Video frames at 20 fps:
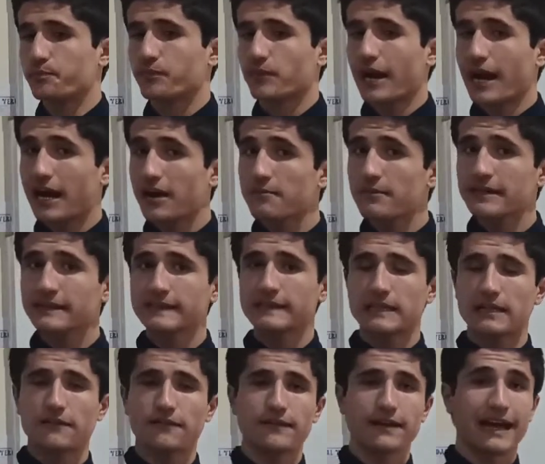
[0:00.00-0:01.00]
I
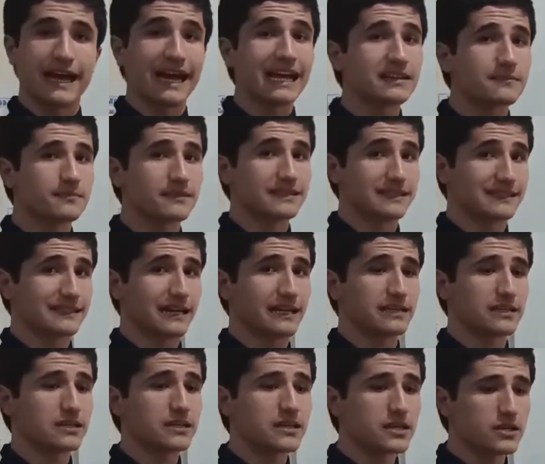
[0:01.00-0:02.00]
myself had been
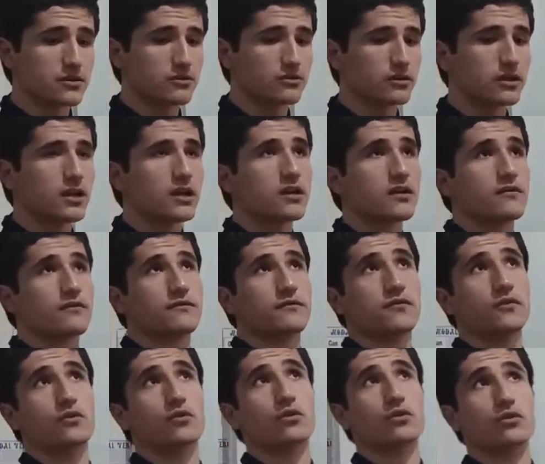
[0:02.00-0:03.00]
studying here
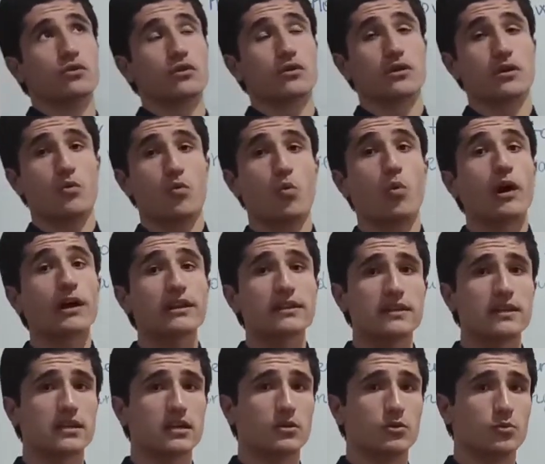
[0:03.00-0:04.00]
for 1
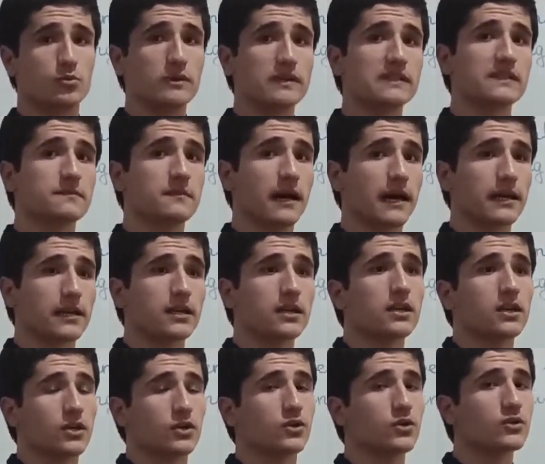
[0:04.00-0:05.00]
year with my
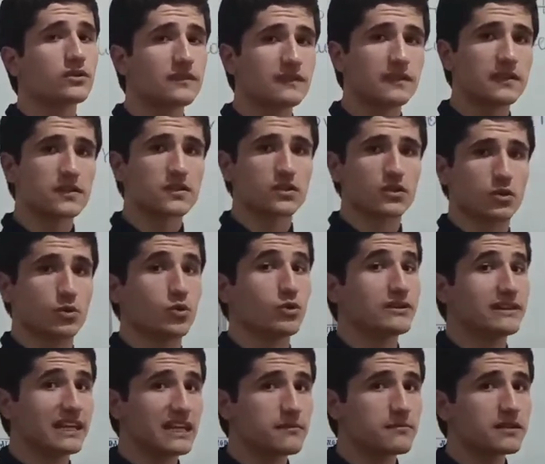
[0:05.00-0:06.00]
good teacher who
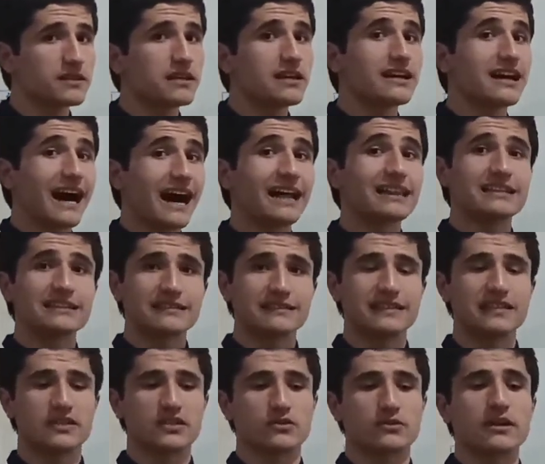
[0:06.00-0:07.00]
named Ali
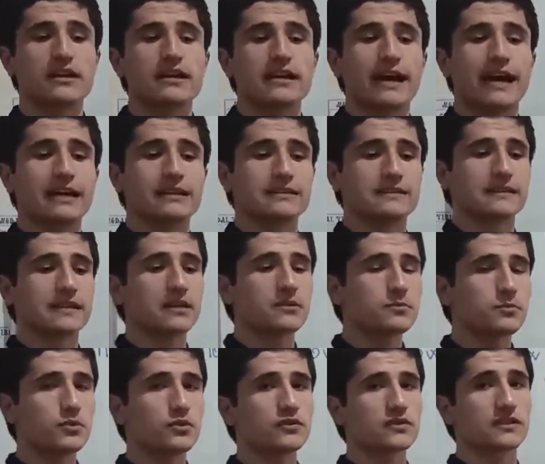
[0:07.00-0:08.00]
teacher, and that
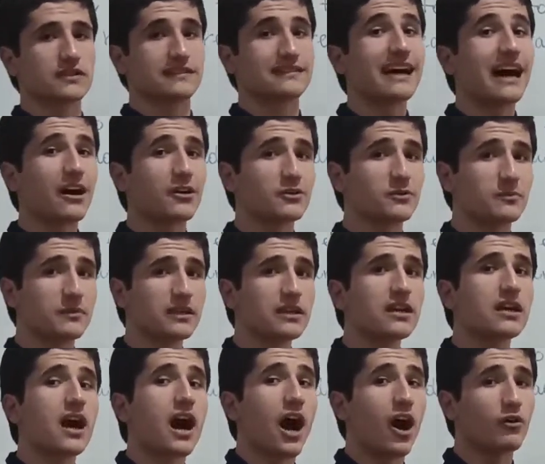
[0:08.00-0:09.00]
person taught
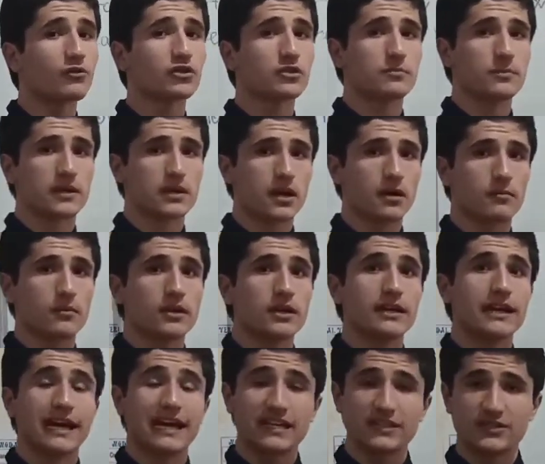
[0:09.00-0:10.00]
me how to become,
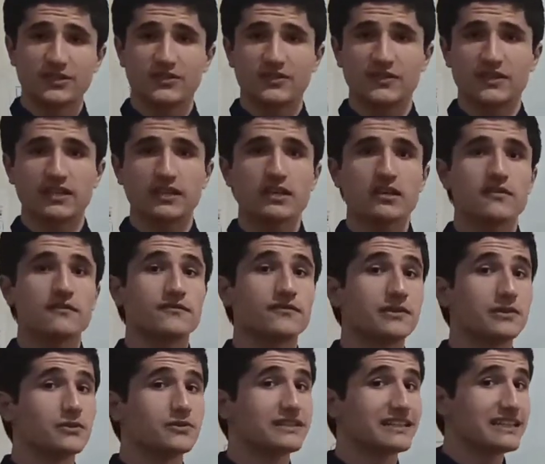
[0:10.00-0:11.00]
as you see,
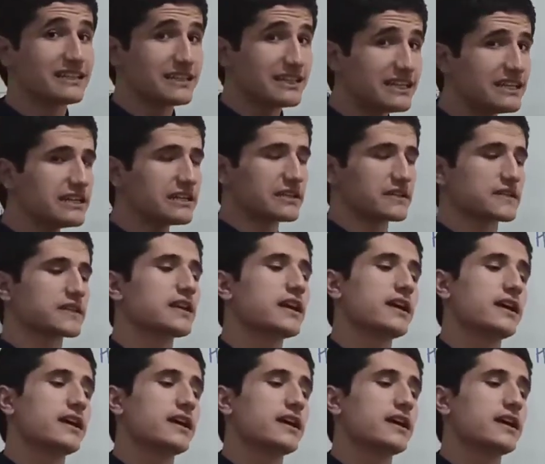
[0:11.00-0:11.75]
fluent in English.